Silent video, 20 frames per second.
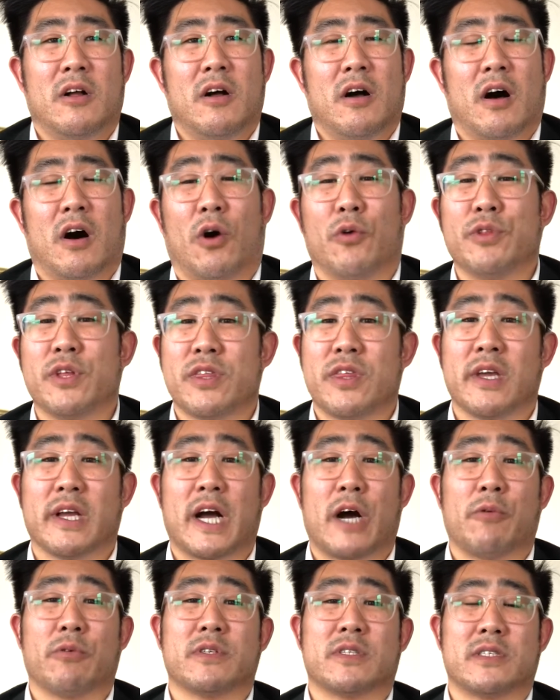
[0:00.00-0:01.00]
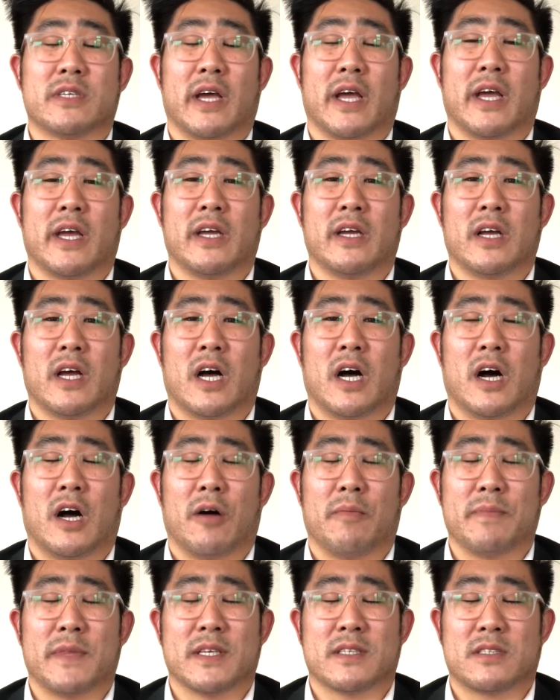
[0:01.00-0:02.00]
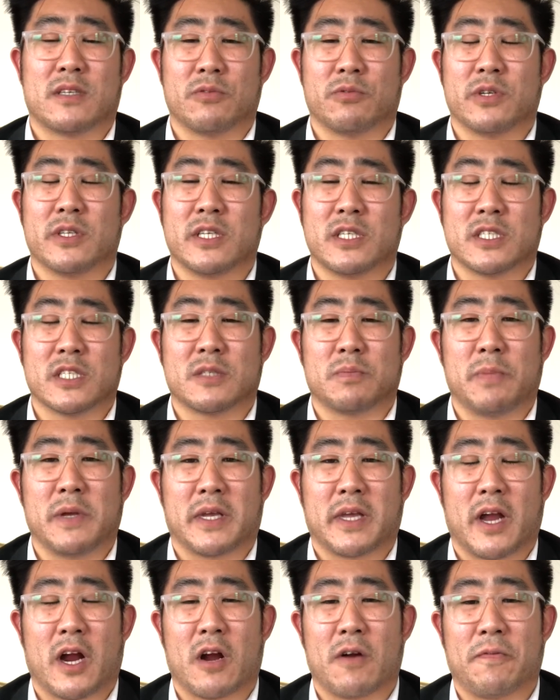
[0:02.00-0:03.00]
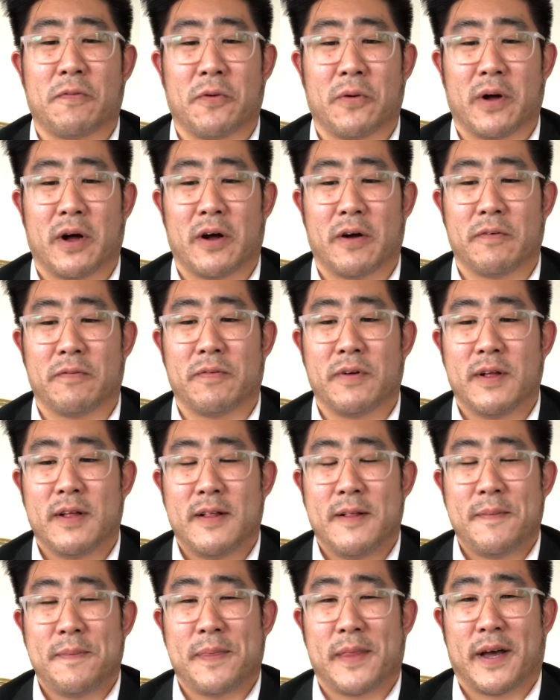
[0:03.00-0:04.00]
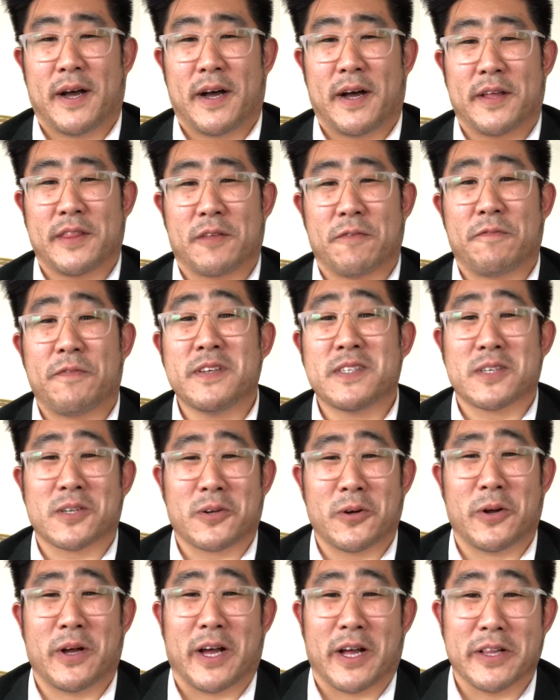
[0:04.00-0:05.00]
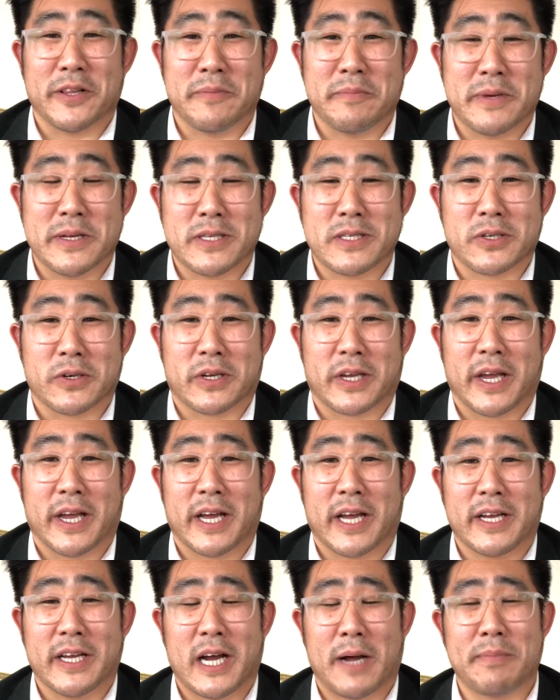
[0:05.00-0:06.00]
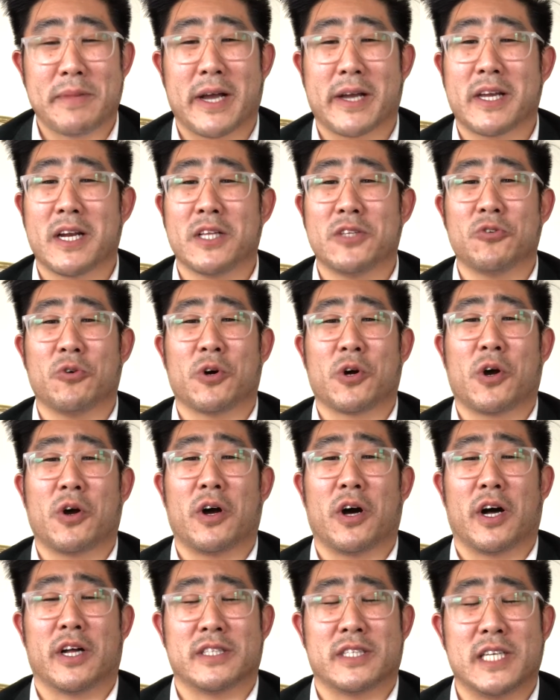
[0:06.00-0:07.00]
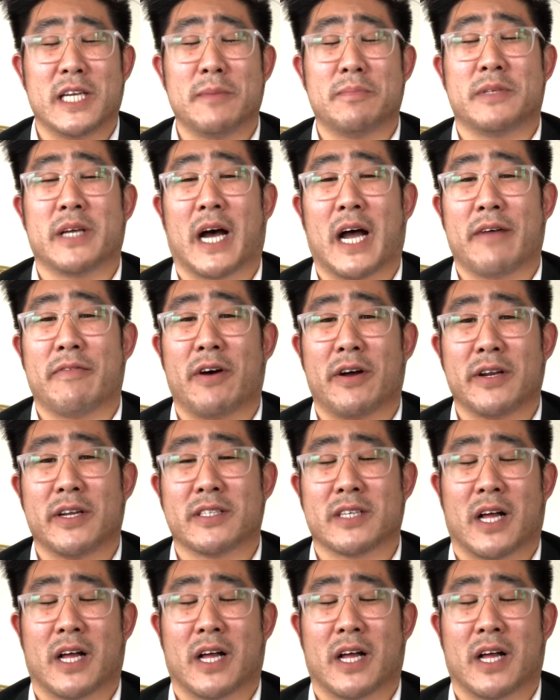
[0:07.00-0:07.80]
Only thing I would say is to really just be careful of the physical elements, okay? I'm not gonna do a deep dive on this.